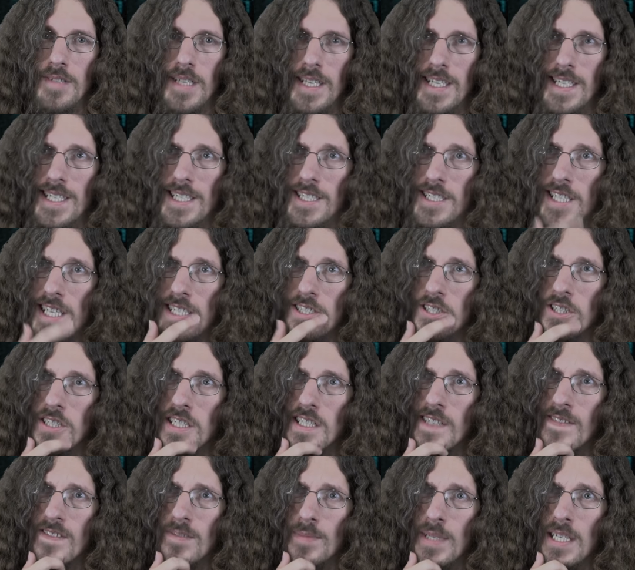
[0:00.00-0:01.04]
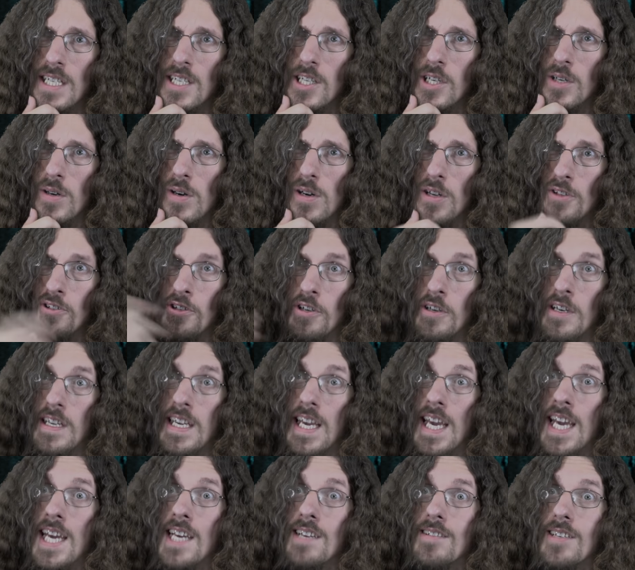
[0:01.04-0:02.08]
Well, I guess that just leaves me to go all Dirty
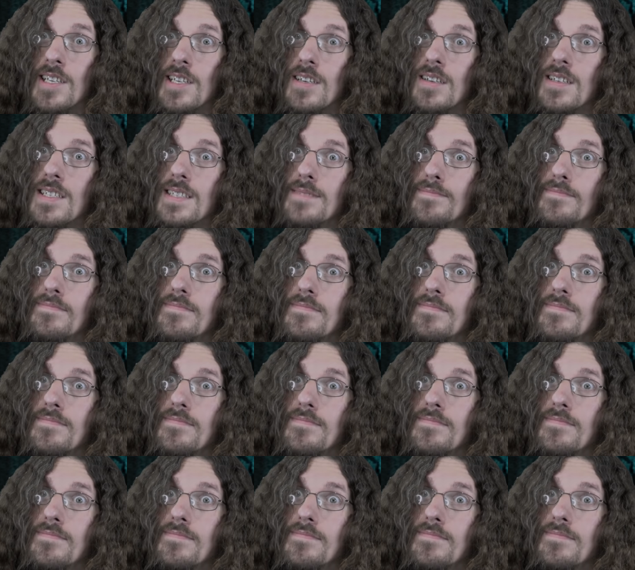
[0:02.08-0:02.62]
Harry on him.